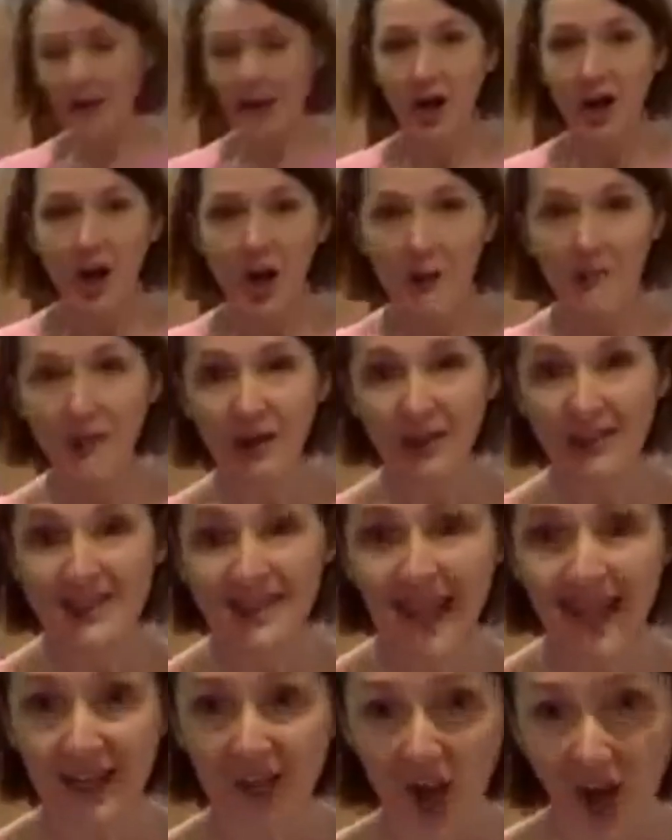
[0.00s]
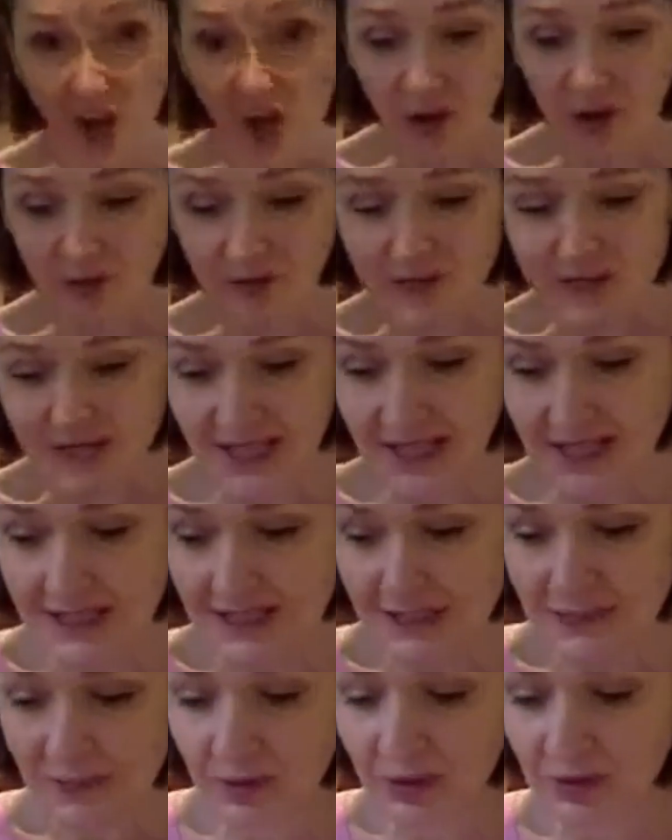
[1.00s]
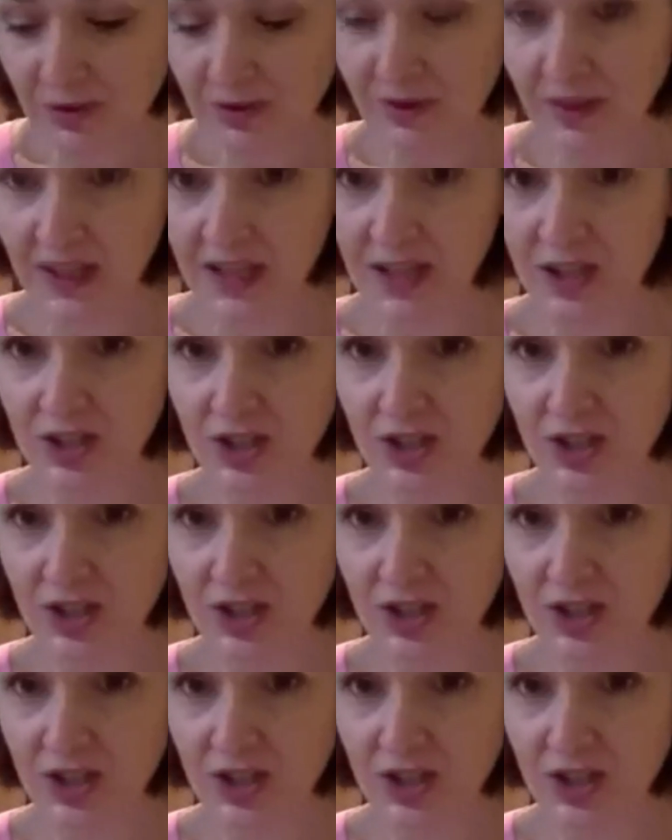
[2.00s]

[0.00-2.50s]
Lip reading: I'm going to add half a teaspoon of each.